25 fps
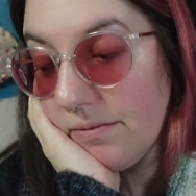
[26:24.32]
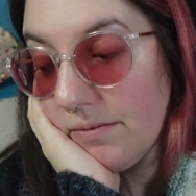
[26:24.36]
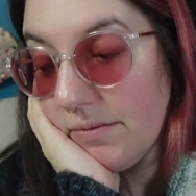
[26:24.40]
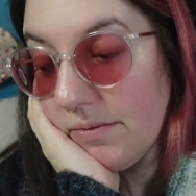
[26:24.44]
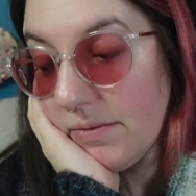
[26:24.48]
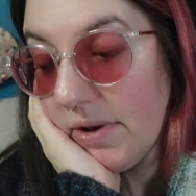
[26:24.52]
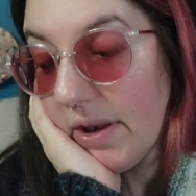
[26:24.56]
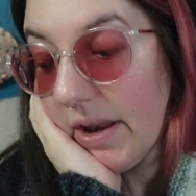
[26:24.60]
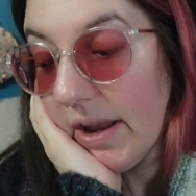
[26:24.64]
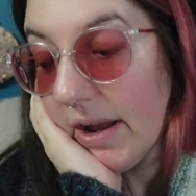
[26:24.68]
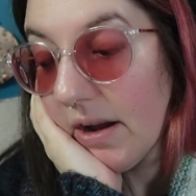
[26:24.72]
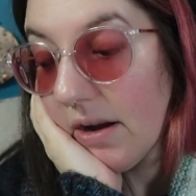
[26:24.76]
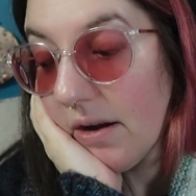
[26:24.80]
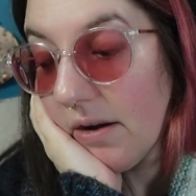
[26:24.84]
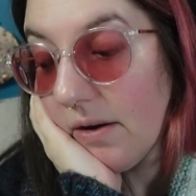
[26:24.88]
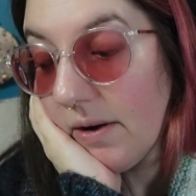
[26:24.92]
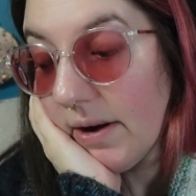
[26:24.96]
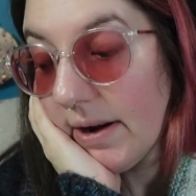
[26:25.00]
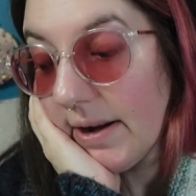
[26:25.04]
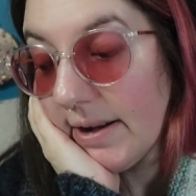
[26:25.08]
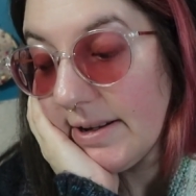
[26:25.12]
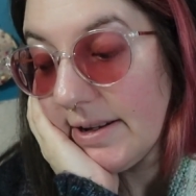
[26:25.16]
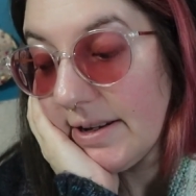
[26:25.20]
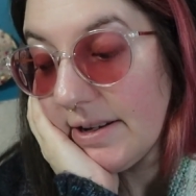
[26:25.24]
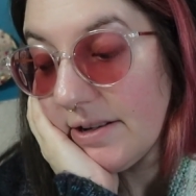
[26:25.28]
Now
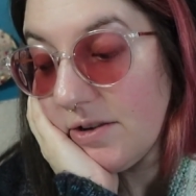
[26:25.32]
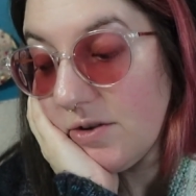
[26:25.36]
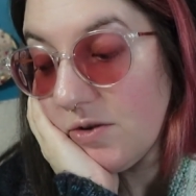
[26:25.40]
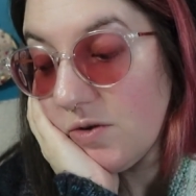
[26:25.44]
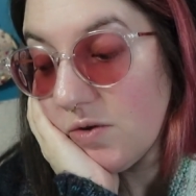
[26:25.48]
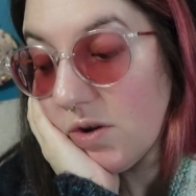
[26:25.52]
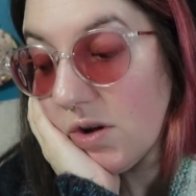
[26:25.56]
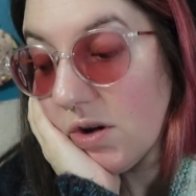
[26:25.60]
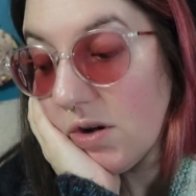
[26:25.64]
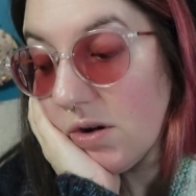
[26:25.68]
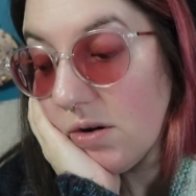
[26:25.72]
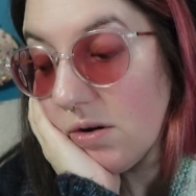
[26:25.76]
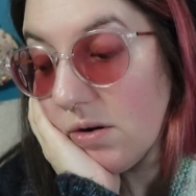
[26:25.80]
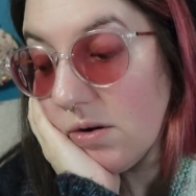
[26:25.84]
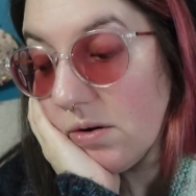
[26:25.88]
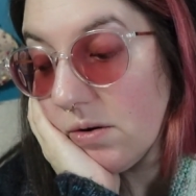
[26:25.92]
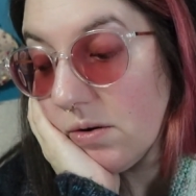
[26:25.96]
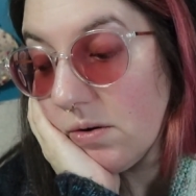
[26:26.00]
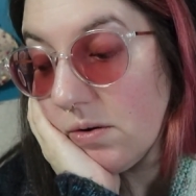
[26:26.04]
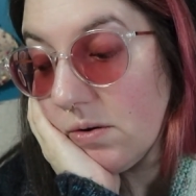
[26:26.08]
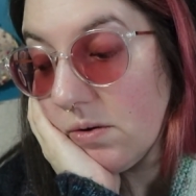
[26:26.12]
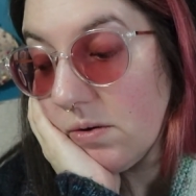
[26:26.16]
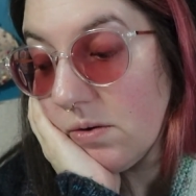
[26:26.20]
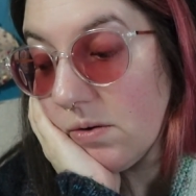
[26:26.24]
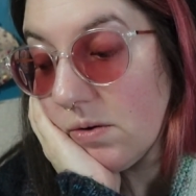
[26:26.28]
I need
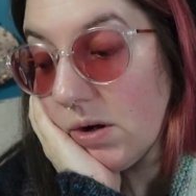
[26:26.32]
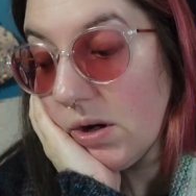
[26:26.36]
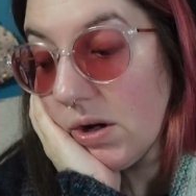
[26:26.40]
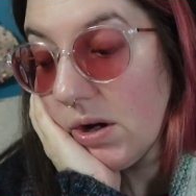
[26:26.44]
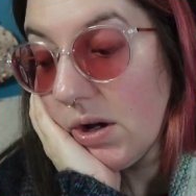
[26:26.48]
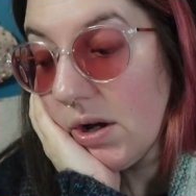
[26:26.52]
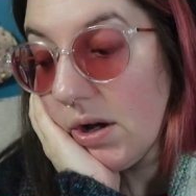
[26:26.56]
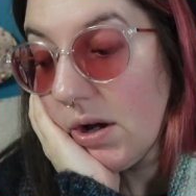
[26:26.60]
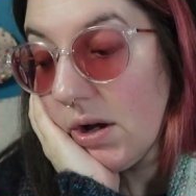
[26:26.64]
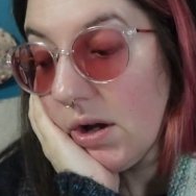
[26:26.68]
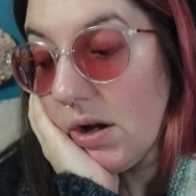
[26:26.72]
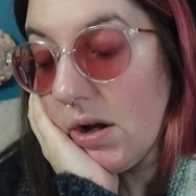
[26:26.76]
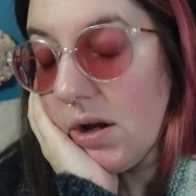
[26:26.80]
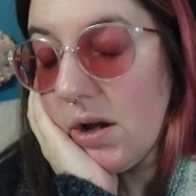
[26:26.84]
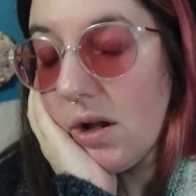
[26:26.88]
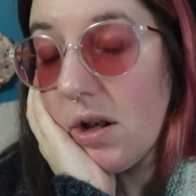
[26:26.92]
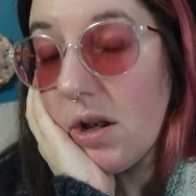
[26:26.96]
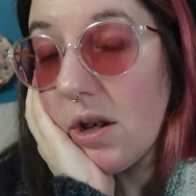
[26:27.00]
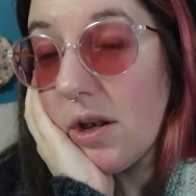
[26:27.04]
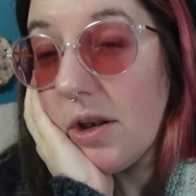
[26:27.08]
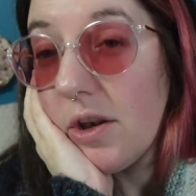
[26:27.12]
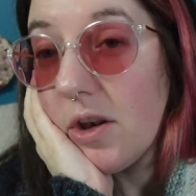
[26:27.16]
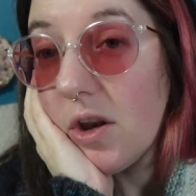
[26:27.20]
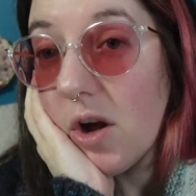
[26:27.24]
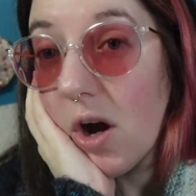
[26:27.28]
to
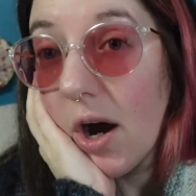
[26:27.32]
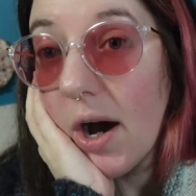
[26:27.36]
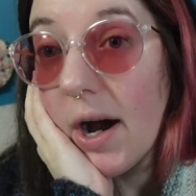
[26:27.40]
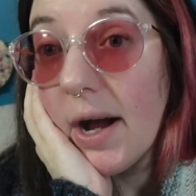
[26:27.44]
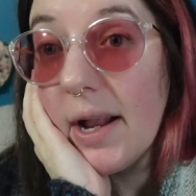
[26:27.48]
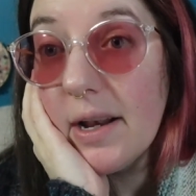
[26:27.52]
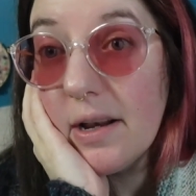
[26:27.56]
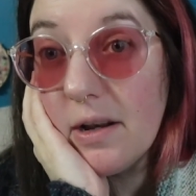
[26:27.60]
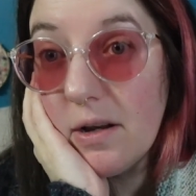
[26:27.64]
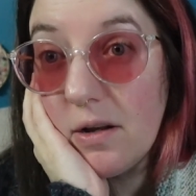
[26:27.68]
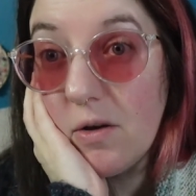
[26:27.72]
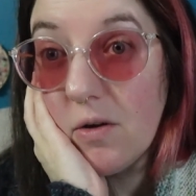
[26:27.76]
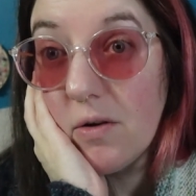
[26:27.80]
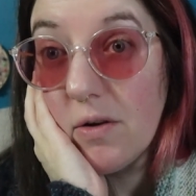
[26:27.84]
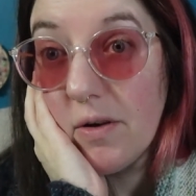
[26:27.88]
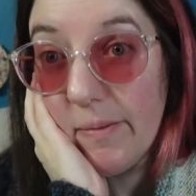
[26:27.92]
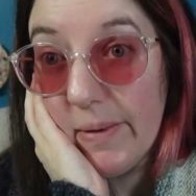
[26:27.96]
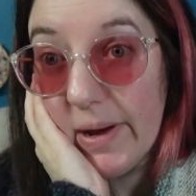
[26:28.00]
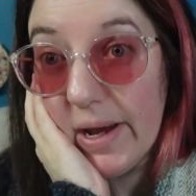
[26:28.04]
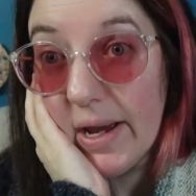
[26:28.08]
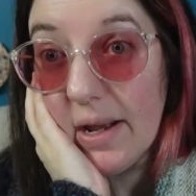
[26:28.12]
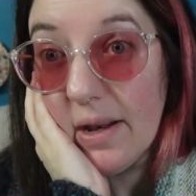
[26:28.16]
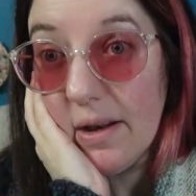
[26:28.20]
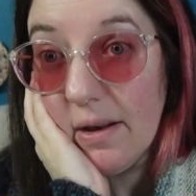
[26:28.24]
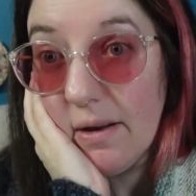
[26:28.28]
not go to
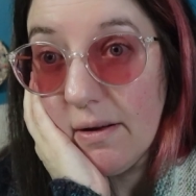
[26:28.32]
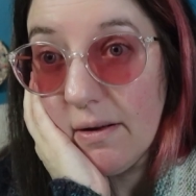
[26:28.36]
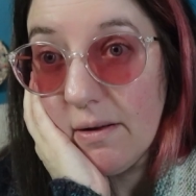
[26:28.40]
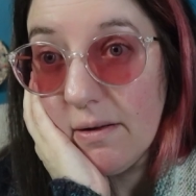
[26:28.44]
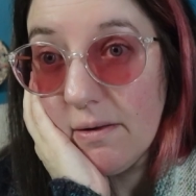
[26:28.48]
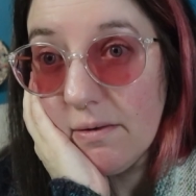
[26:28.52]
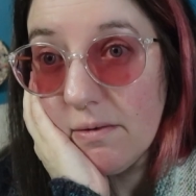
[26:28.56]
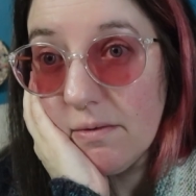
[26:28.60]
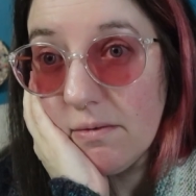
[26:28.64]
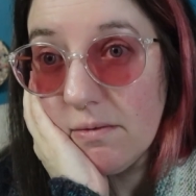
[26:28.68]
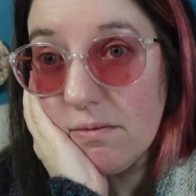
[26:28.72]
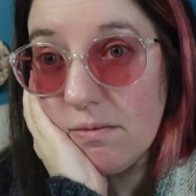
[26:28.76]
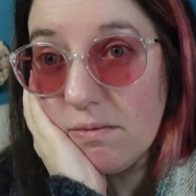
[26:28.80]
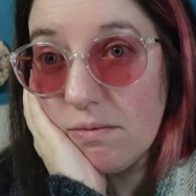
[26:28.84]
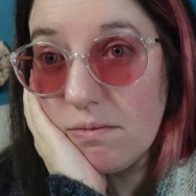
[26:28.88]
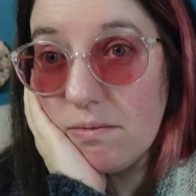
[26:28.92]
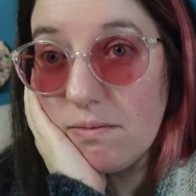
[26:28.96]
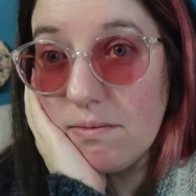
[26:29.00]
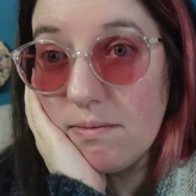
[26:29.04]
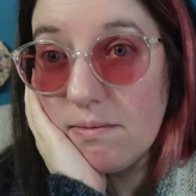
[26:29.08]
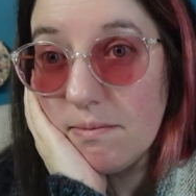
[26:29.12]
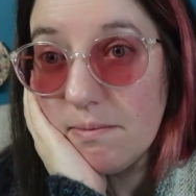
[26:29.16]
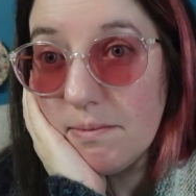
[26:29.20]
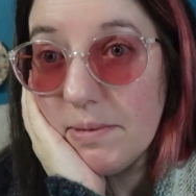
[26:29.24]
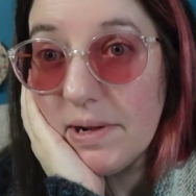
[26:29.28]
bed,
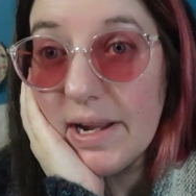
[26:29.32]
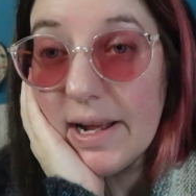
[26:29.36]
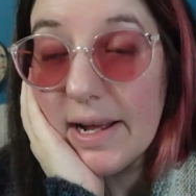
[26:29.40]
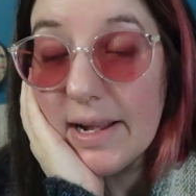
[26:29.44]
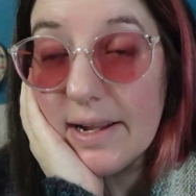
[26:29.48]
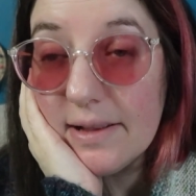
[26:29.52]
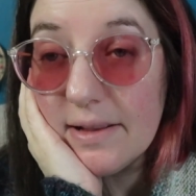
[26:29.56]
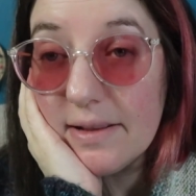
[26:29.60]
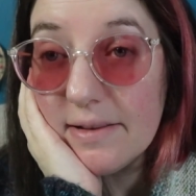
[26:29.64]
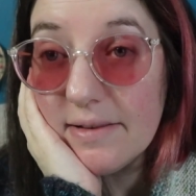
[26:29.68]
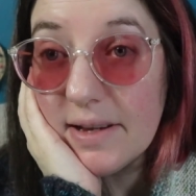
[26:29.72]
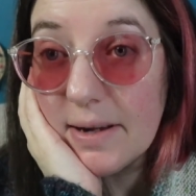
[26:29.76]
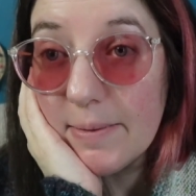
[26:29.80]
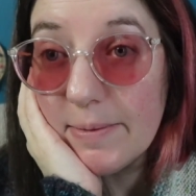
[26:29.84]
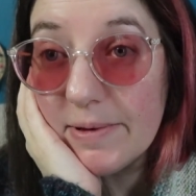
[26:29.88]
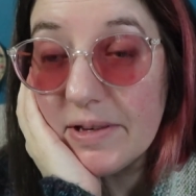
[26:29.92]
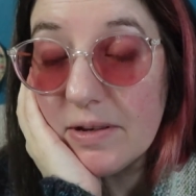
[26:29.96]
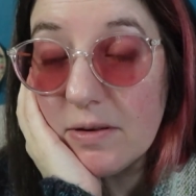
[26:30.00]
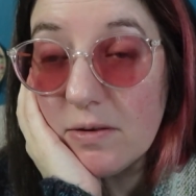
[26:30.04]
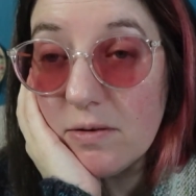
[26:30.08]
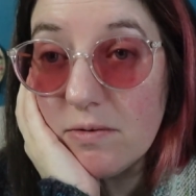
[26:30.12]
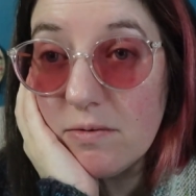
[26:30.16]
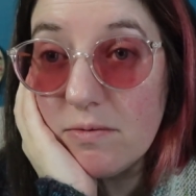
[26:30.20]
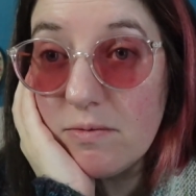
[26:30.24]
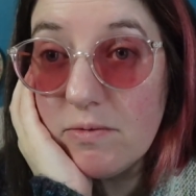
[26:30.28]
but edit this
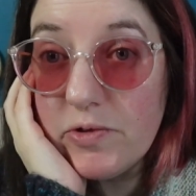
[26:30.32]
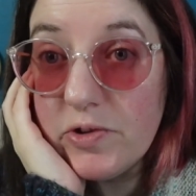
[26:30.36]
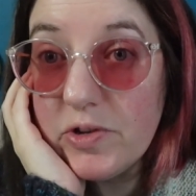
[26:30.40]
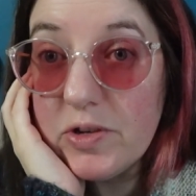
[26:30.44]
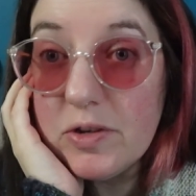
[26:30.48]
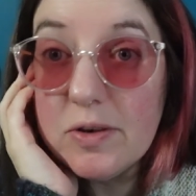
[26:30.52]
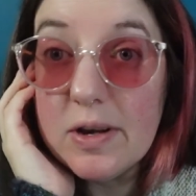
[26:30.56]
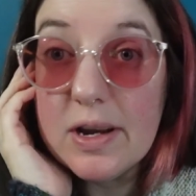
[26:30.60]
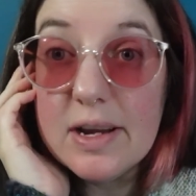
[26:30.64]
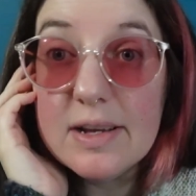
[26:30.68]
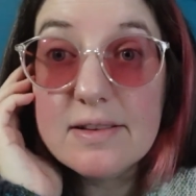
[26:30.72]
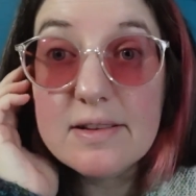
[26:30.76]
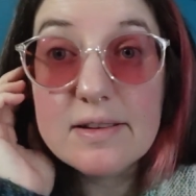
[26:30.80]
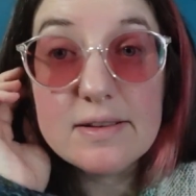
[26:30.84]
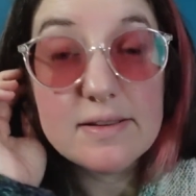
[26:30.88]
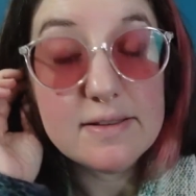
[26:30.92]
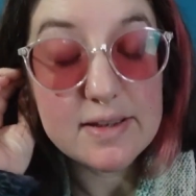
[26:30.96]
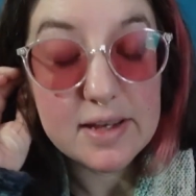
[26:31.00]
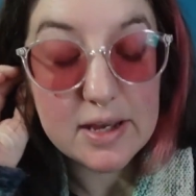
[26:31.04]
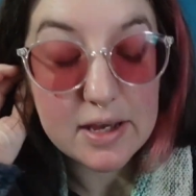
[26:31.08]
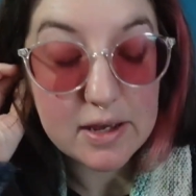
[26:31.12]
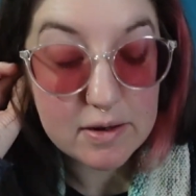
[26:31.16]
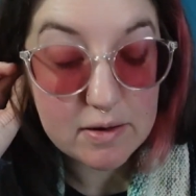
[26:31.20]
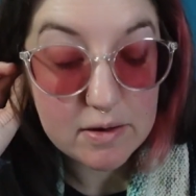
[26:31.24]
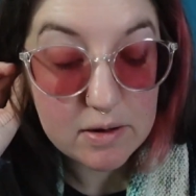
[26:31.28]
episode so you guys can
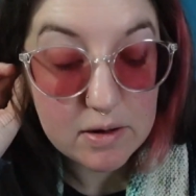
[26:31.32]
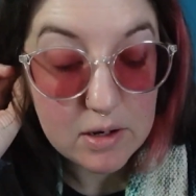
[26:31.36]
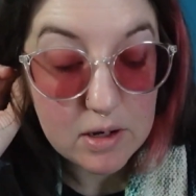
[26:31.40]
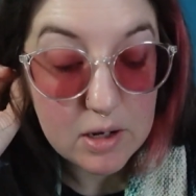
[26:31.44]
see it.